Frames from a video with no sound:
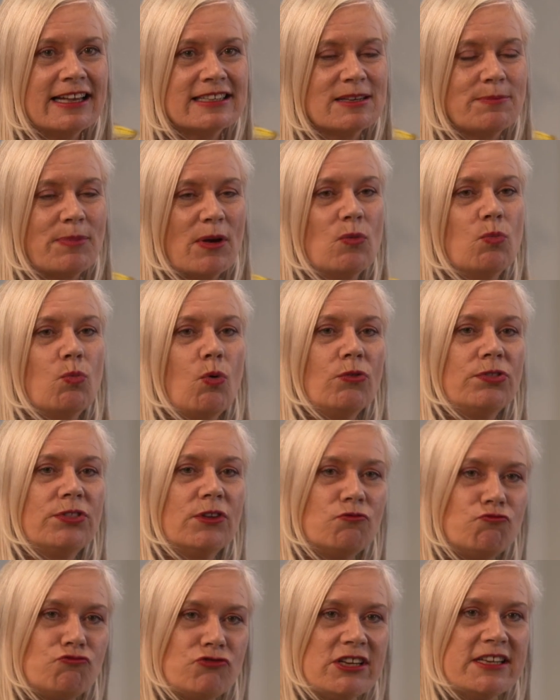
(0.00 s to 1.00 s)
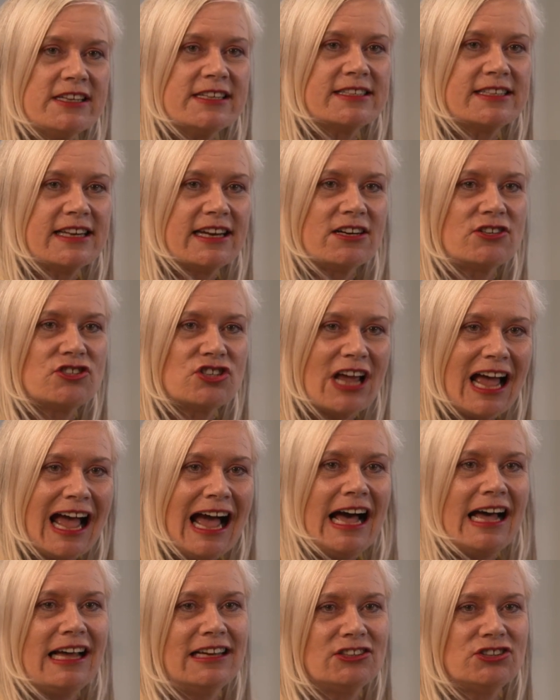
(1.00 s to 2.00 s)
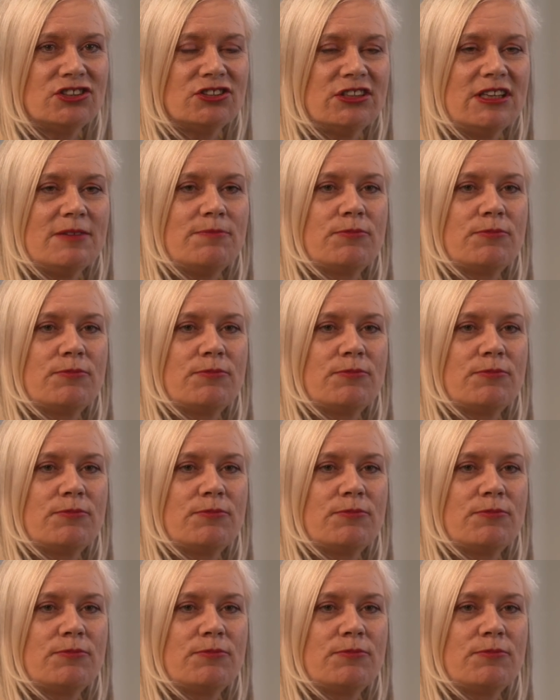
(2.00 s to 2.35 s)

It's about what the research actually